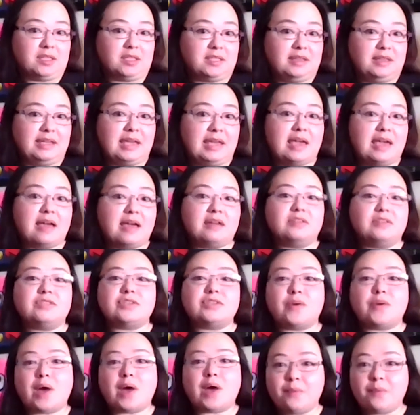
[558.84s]
Leanne,
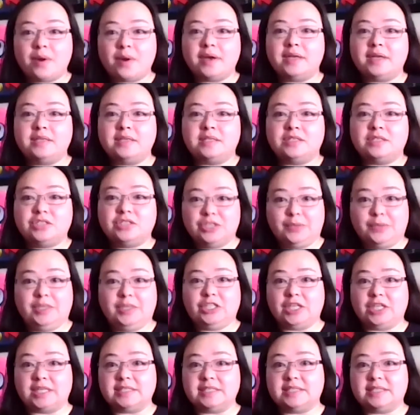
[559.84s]
so I wanted to do it
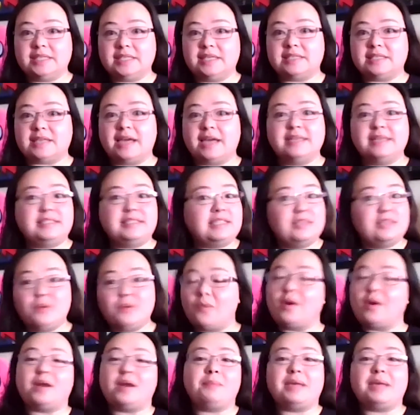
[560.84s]
justice. I
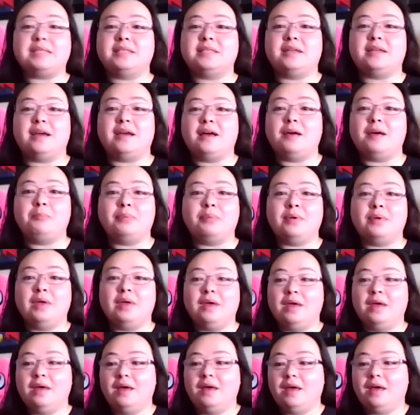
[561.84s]
didn't want to mess it up.
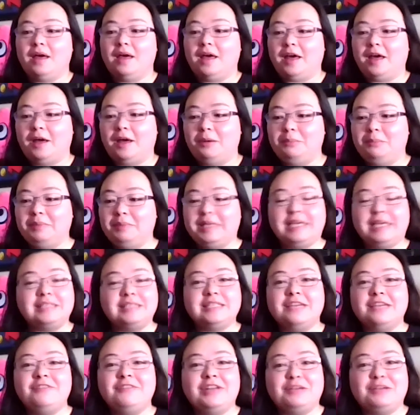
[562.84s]
Leanne's
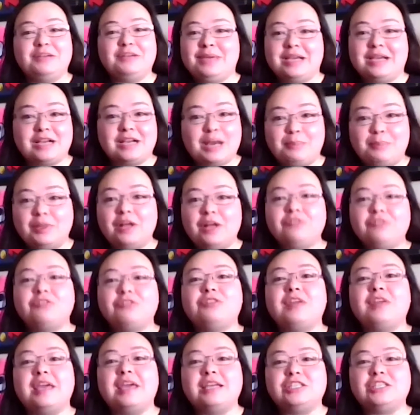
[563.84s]
given me a couple other
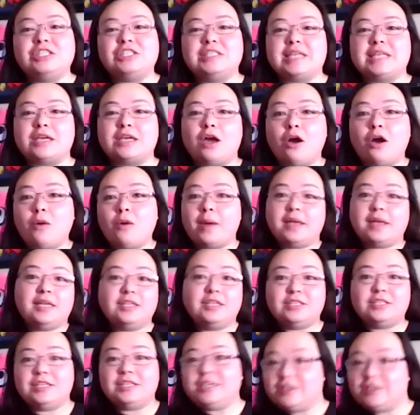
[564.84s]
things. She's like, oh, I
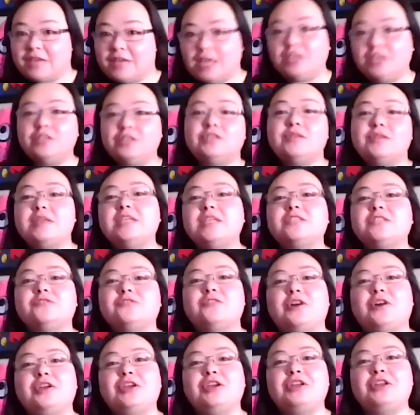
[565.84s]
need, can you do this,
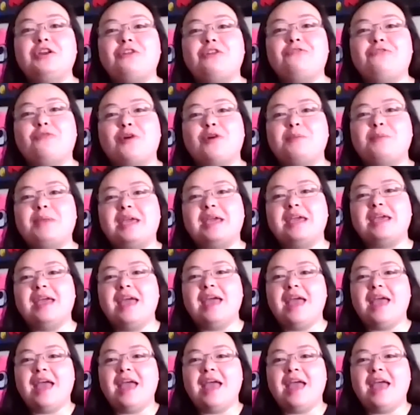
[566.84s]
for me?